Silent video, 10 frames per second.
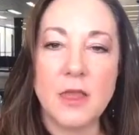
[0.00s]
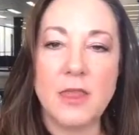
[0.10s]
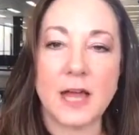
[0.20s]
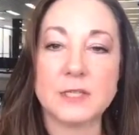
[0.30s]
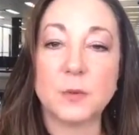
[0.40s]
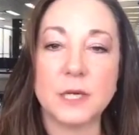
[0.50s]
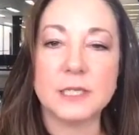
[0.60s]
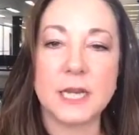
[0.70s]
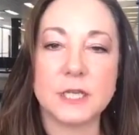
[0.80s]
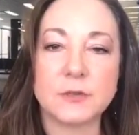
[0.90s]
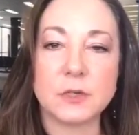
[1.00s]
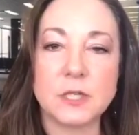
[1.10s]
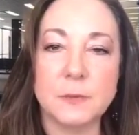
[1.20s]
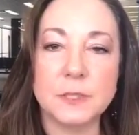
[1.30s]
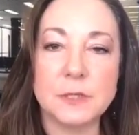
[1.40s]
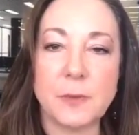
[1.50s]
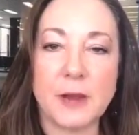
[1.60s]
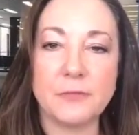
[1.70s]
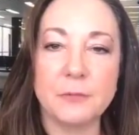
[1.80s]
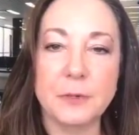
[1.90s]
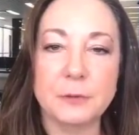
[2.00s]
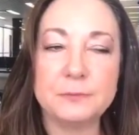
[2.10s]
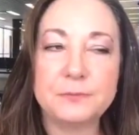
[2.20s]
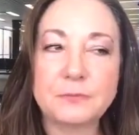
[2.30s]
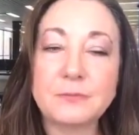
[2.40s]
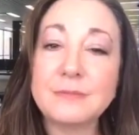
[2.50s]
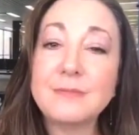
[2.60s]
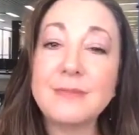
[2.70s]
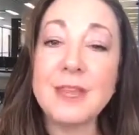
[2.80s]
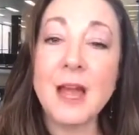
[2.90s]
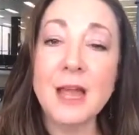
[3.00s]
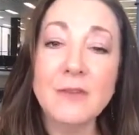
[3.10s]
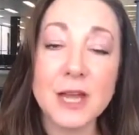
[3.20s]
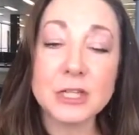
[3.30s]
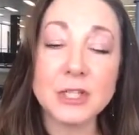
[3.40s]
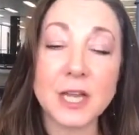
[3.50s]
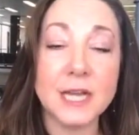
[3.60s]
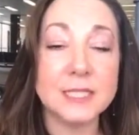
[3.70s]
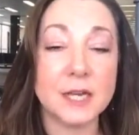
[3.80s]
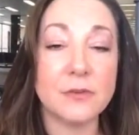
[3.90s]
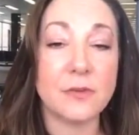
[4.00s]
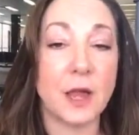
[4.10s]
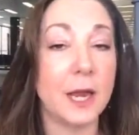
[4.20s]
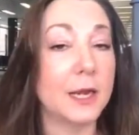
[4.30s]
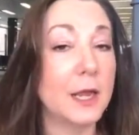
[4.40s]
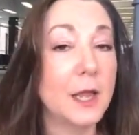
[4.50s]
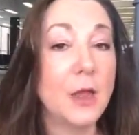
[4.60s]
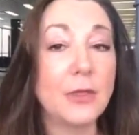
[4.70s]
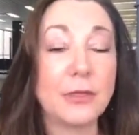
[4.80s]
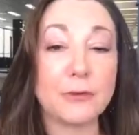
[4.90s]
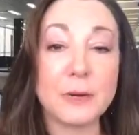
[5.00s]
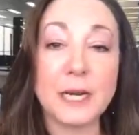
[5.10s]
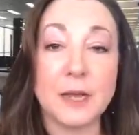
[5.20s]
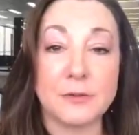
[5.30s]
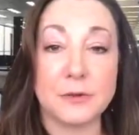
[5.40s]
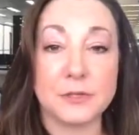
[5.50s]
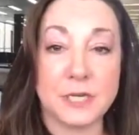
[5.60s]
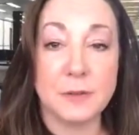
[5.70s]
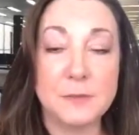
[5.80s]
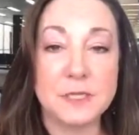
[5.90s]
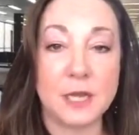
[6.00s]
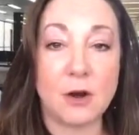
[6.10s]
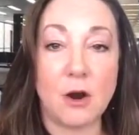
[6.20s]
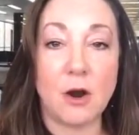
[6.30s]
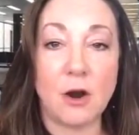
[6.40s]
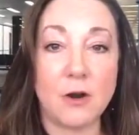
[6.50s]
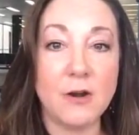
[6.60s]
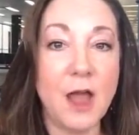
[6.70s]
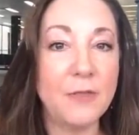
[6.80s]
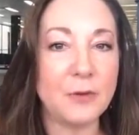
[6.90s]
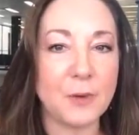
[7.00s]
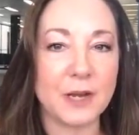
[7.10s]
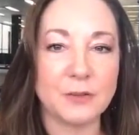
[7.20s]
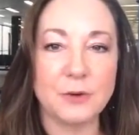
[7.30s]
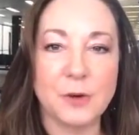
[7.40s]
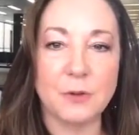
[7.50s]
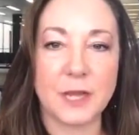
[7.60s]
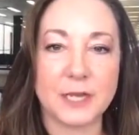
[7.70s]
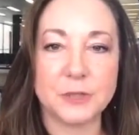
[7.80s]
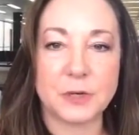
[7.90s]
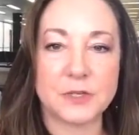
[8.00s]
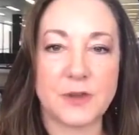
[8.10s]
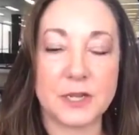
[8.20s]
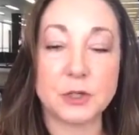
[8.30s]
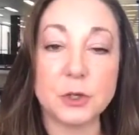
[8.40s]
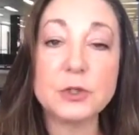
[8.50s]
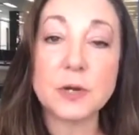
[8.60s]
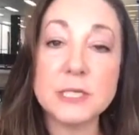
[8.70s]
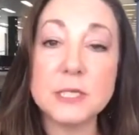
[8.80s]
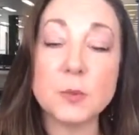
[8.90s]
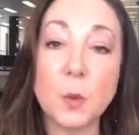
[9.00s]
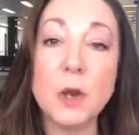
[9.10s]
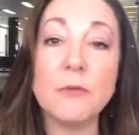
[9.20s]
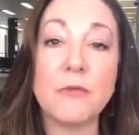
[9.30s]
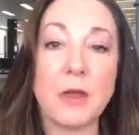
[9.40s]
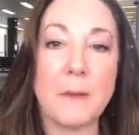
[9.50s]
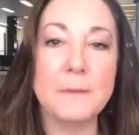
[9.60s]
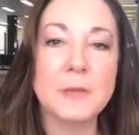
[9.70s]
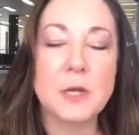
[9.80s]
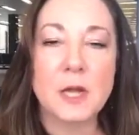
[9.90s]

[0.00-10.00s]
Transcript: that's what it takes for someone to buy from you. I've actually identified 3 other steps that are not the regular know, like, and trust factor. Trust is one of them.